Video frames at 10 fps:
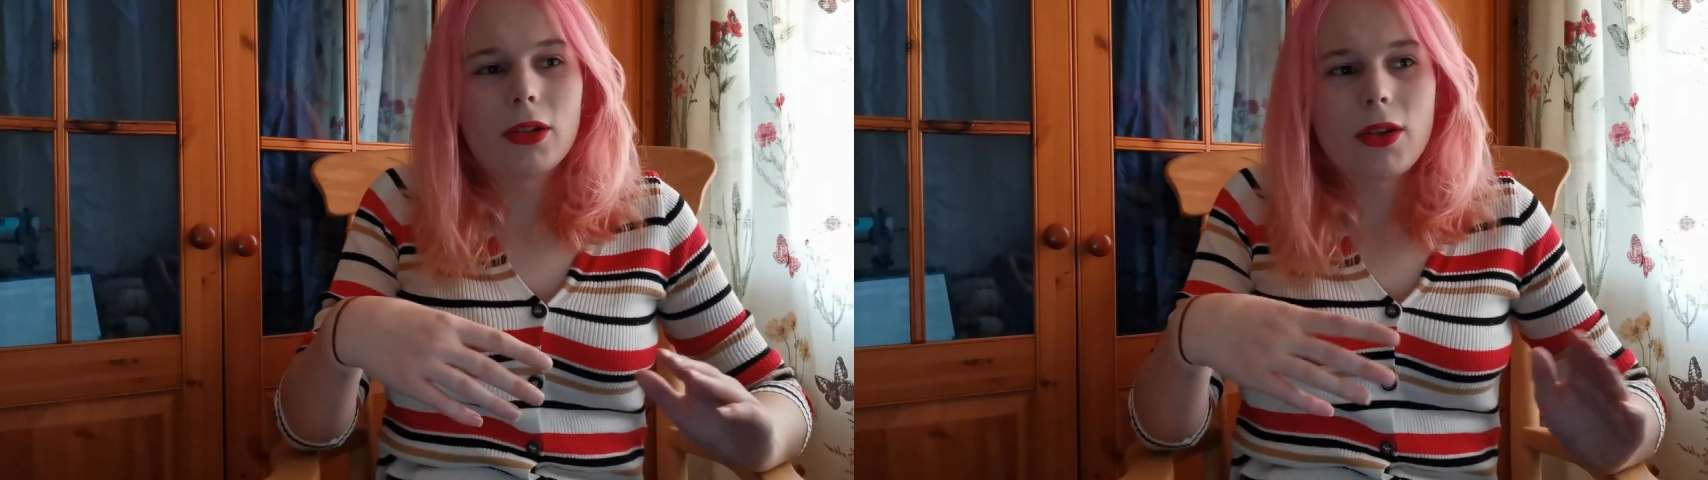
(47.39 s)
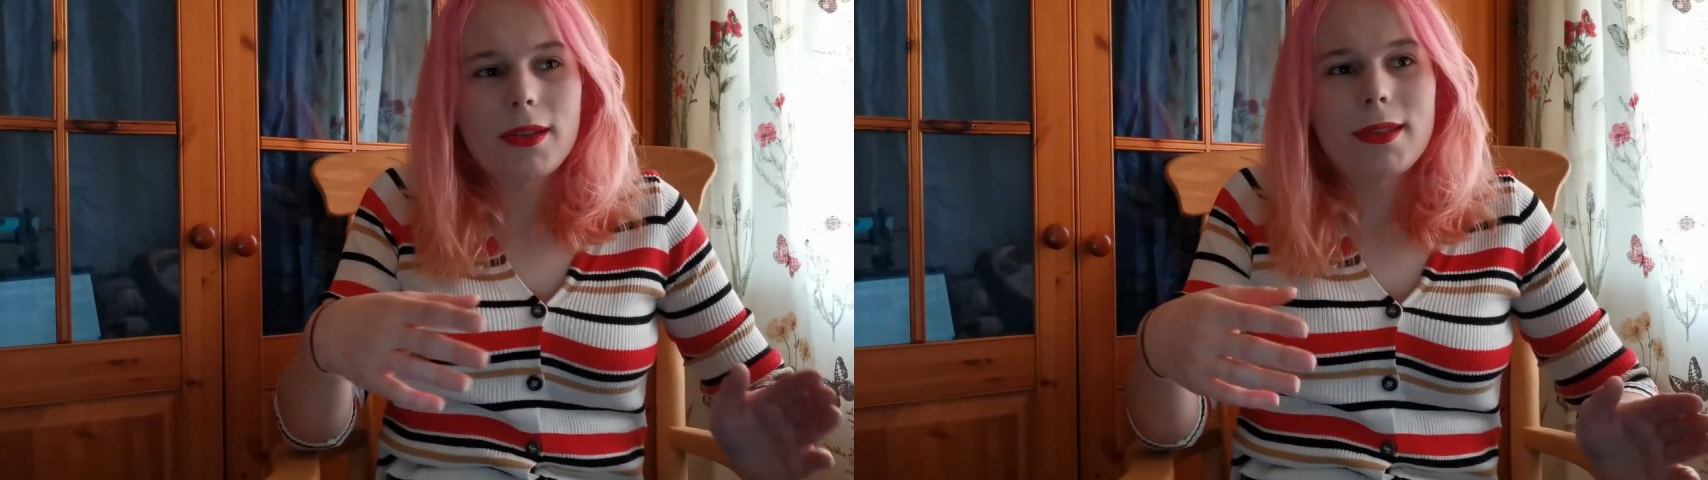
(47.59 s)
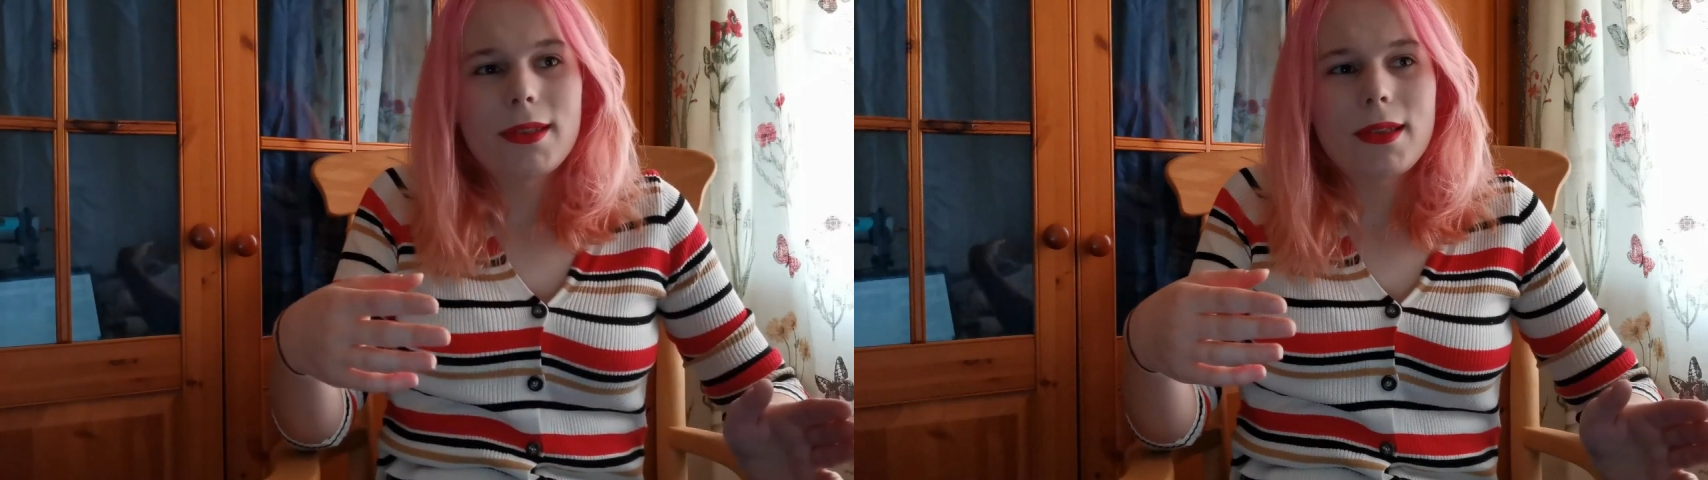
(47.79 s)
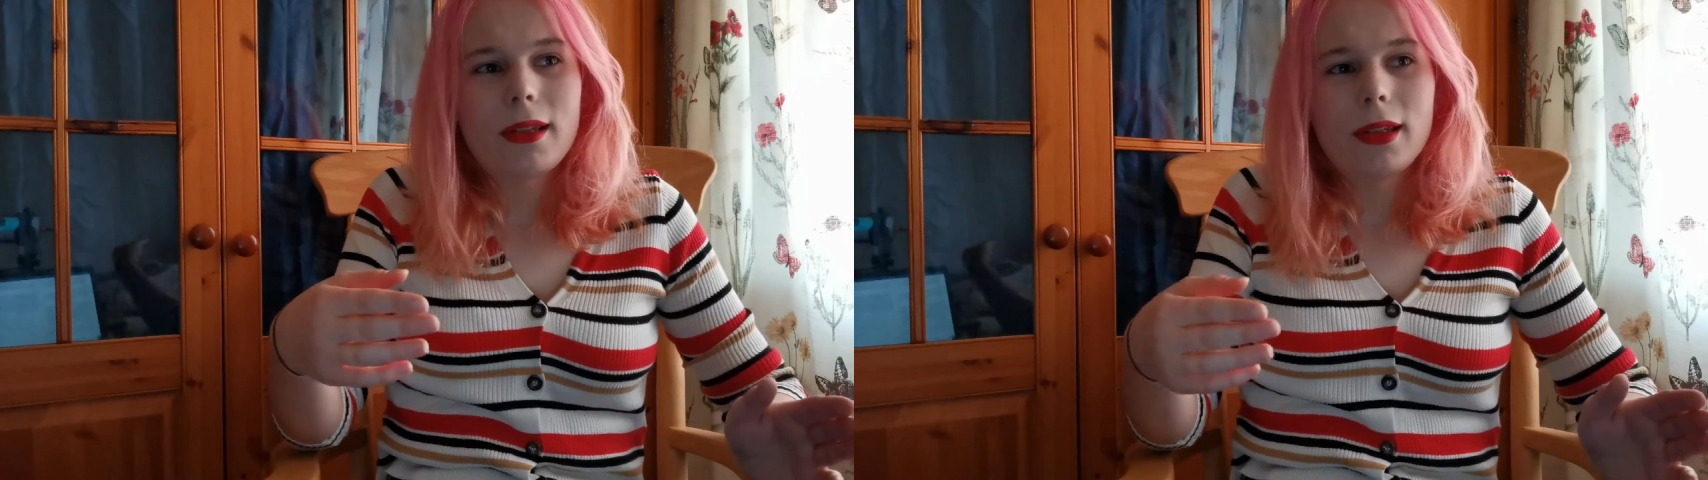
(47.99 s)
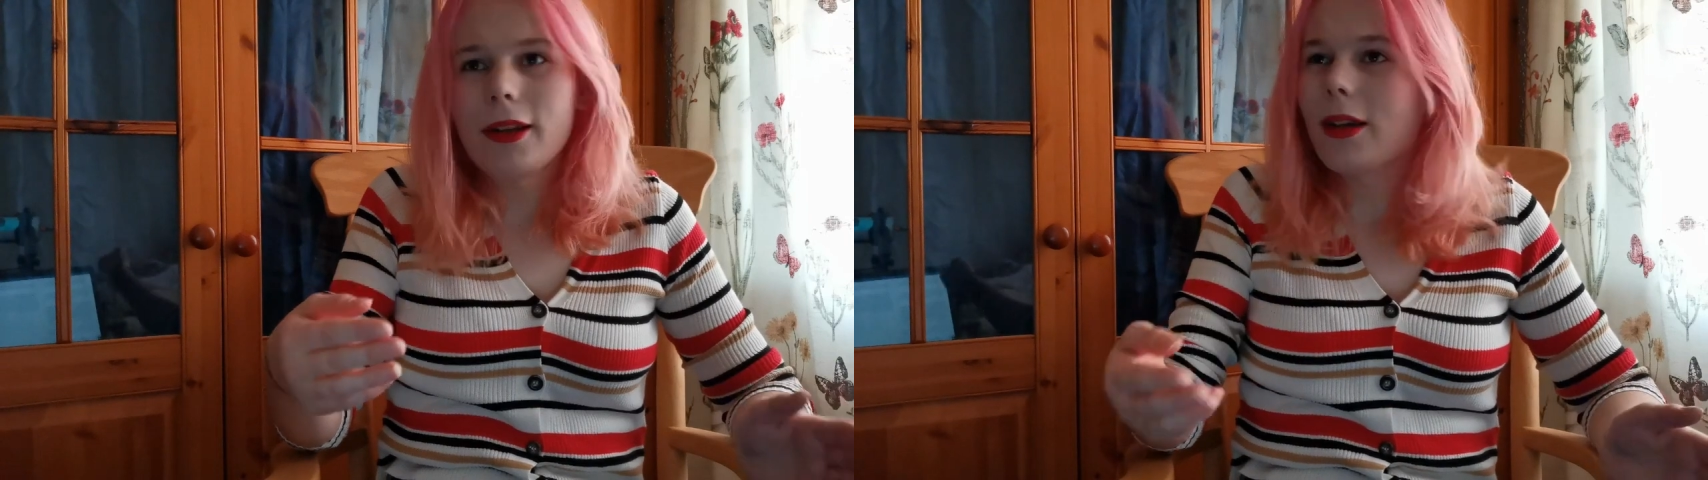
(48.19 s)
goods
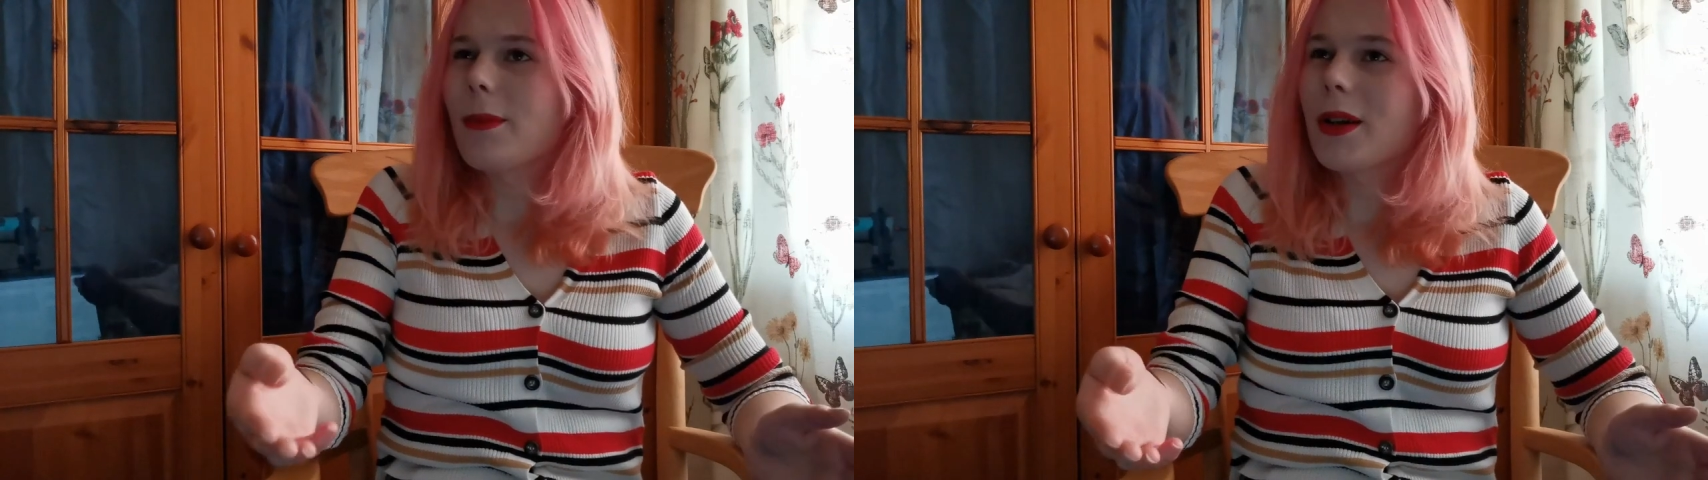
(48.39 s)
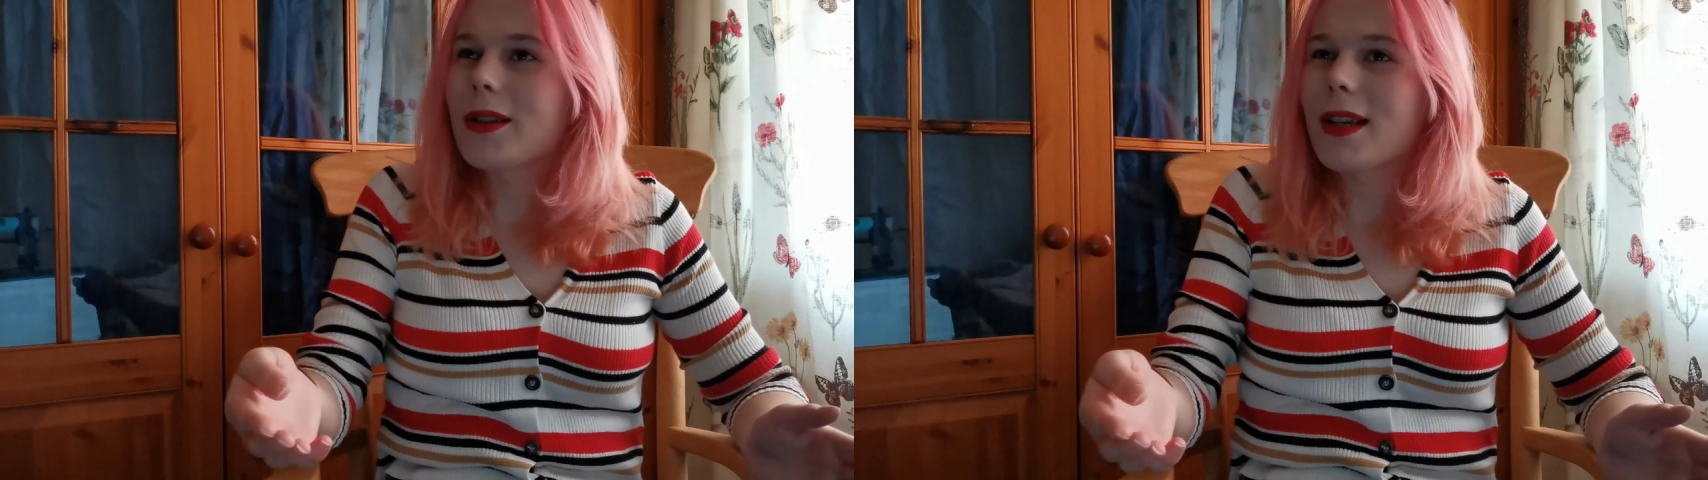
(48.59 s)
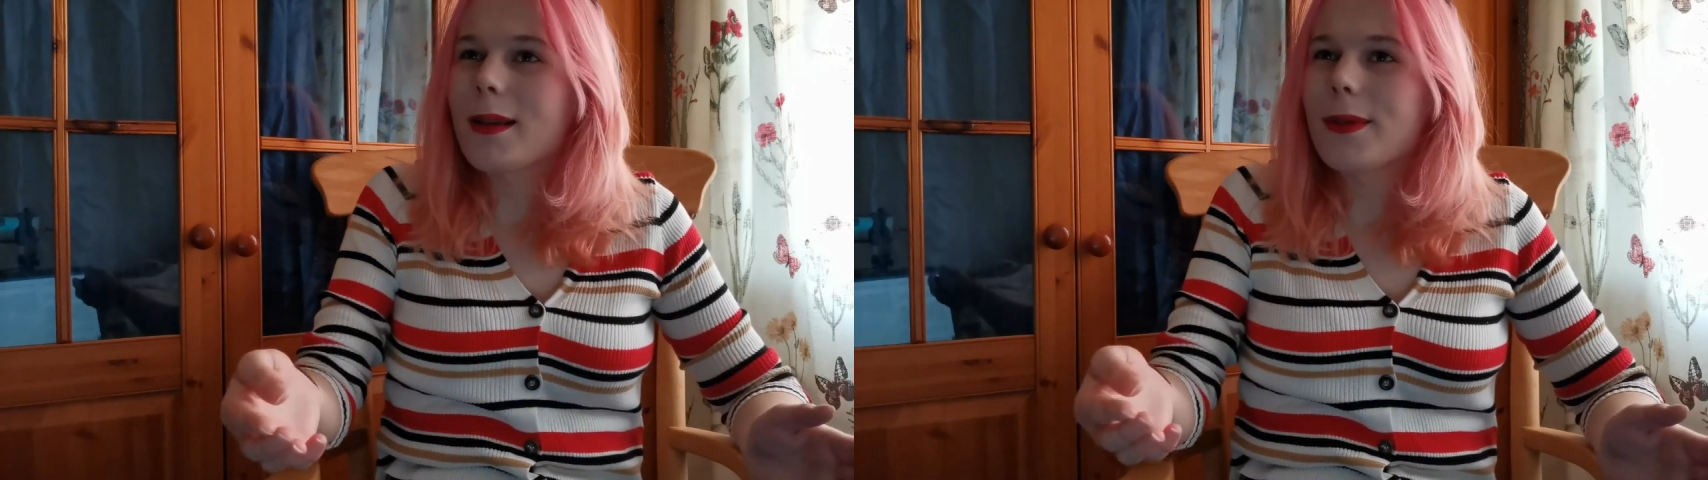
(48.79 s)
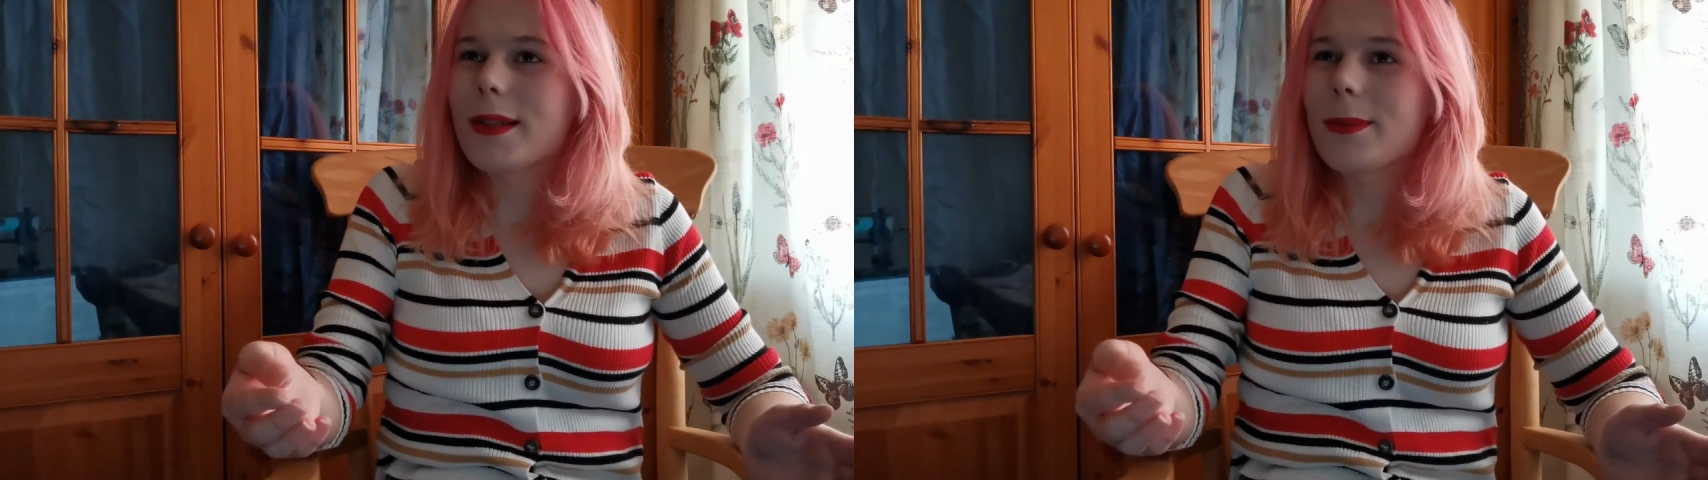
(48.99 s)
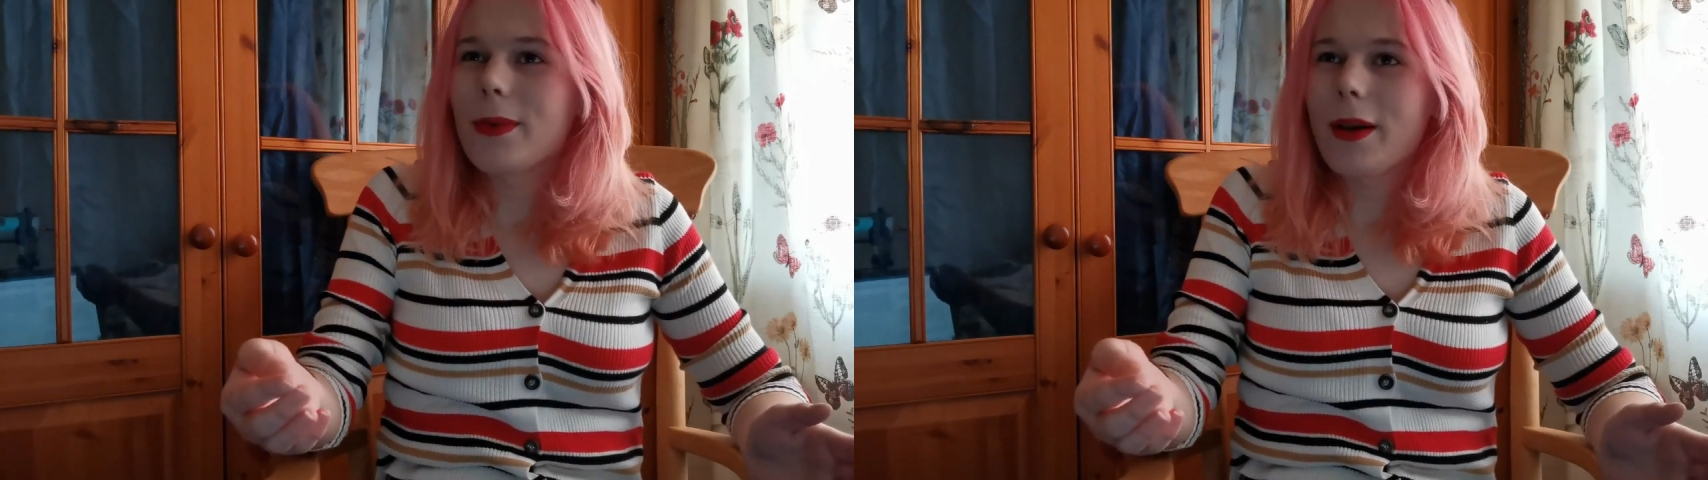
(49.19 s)
locomotives,